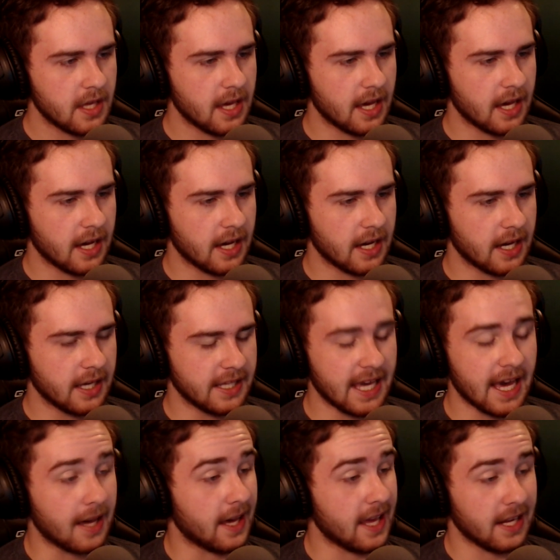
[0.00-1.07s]

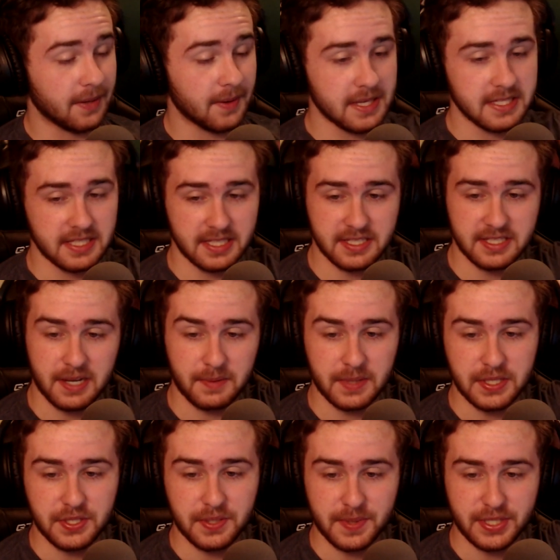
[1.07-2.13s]
Yeah, anyways, there's not
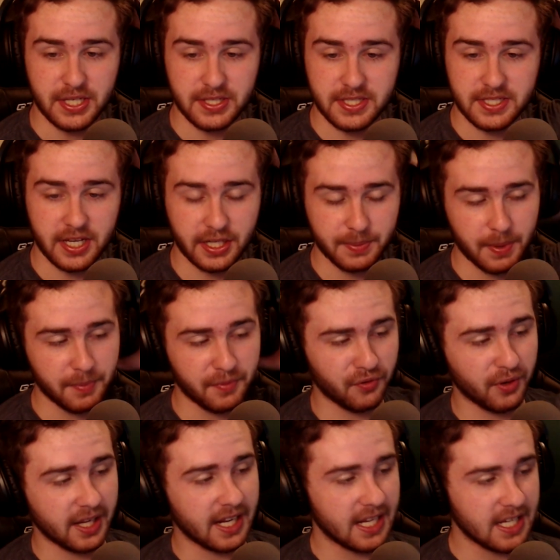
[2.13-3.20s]
really too much else to talk about
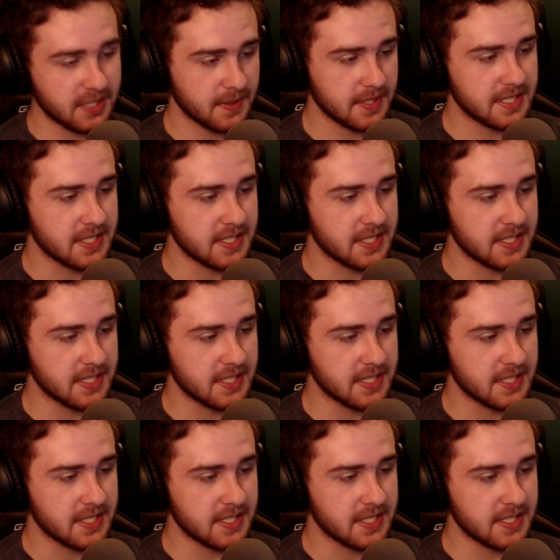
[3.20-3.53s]
before getting into it,